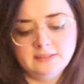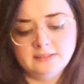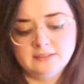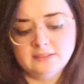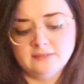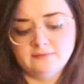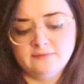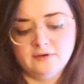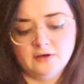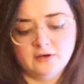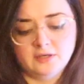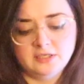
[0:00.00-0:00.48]
This
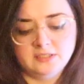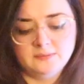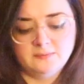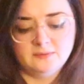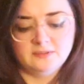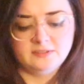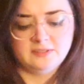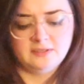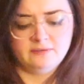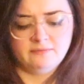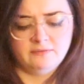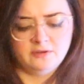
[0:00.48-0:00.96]
is very
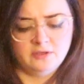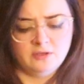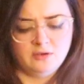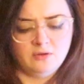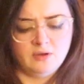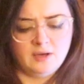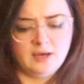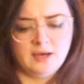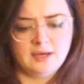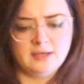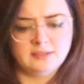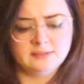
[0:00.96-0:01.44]
specific, you
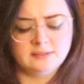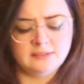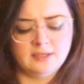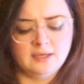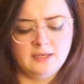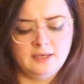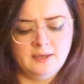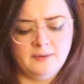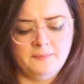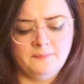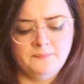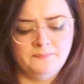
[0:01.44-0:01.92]
guys.
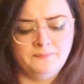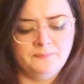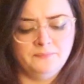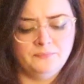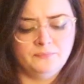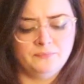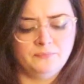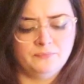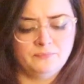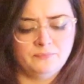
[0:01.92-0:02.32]
Um,